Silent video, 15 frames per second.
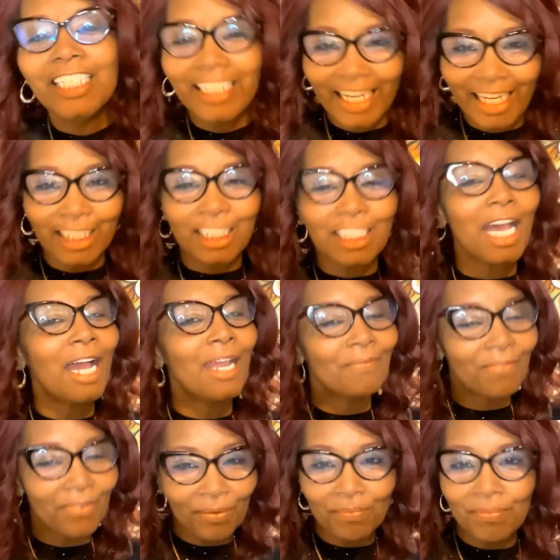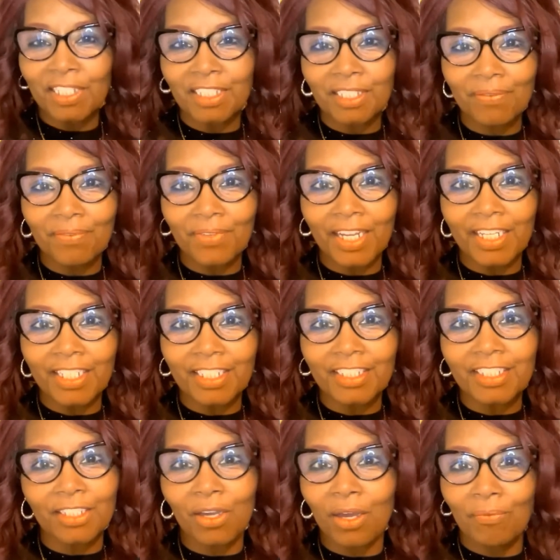Yes, I'm from
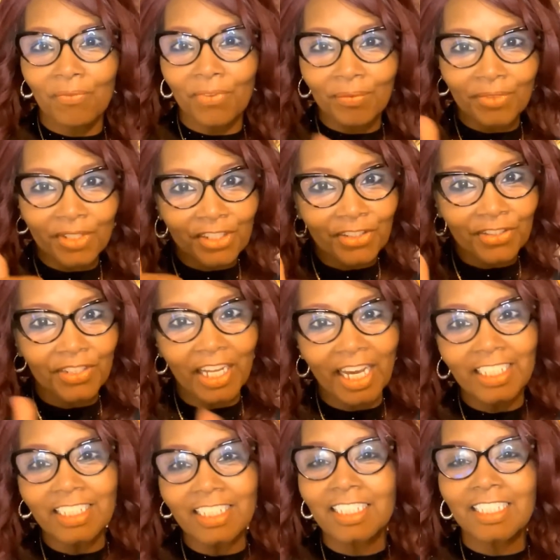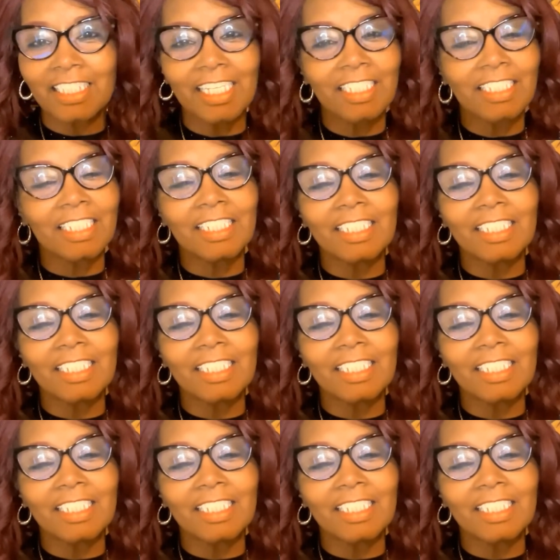Pennsylvania, so I'm from the United States,